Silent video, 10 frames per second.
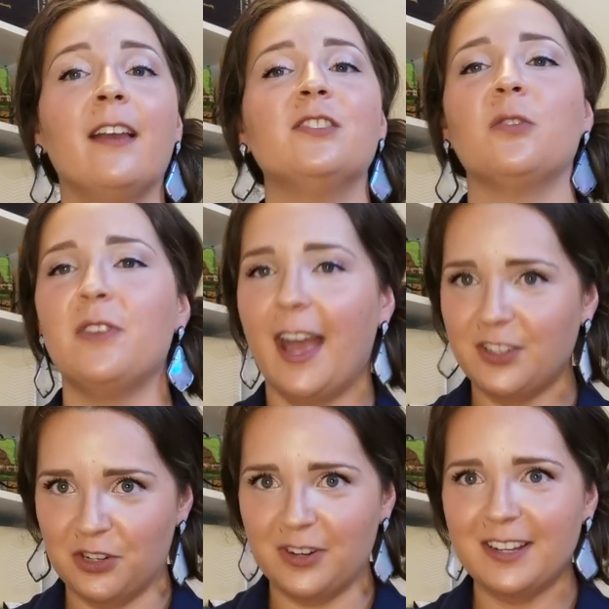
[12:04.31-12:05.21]
So
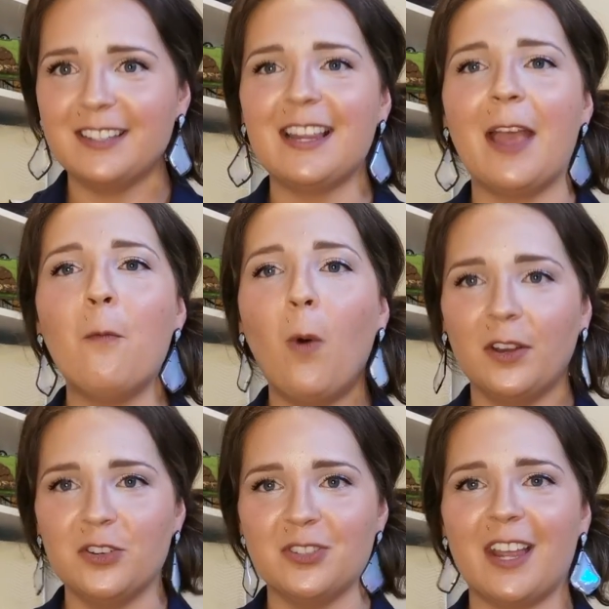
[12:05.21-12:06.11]
yes, you need to say
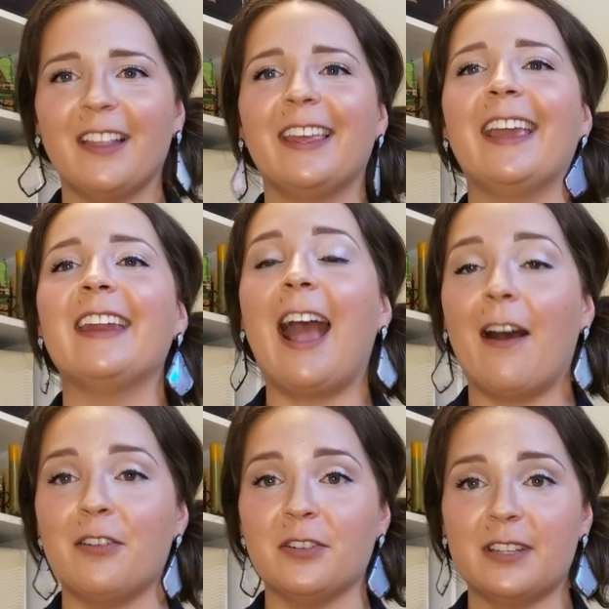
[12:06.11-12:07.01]
what you're selling and
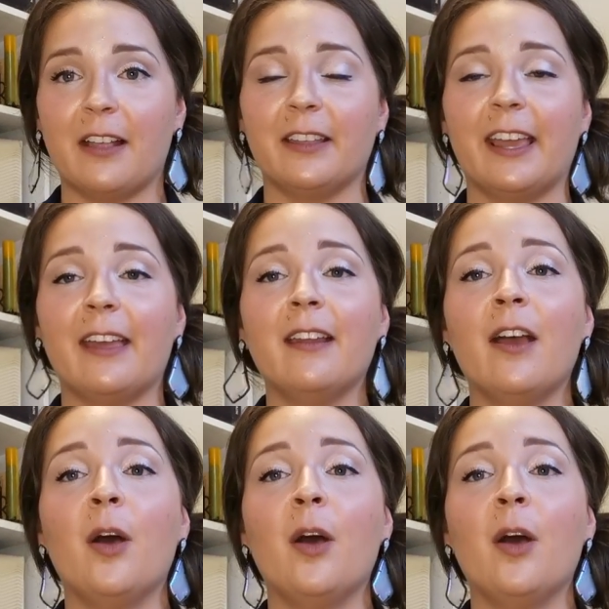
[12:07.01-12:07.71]
how you're selling it.